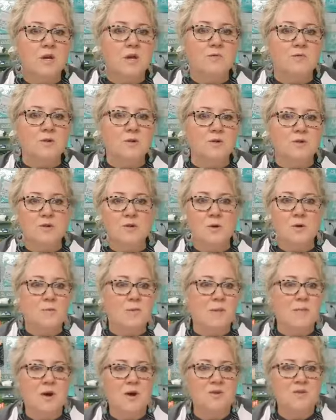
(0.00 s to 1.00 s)
for little
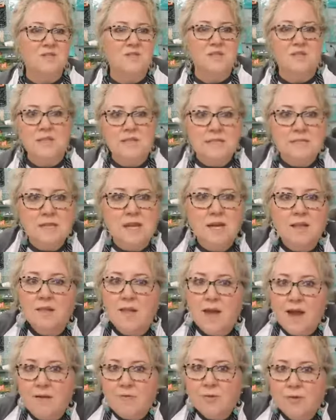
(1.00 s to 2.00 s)
memos and things like
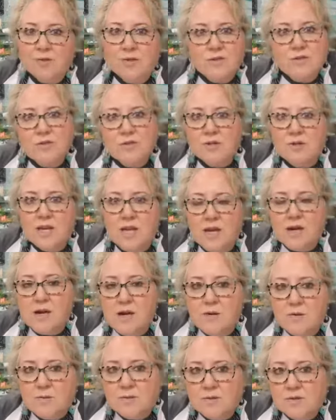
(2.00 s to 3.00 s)
that for the
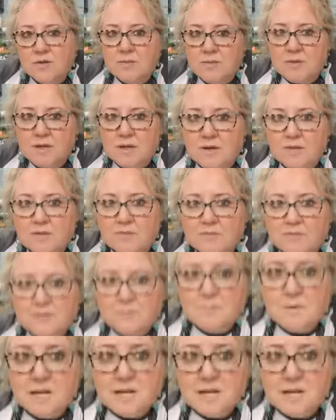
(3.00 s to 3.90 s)
studio. So I'm going to flip you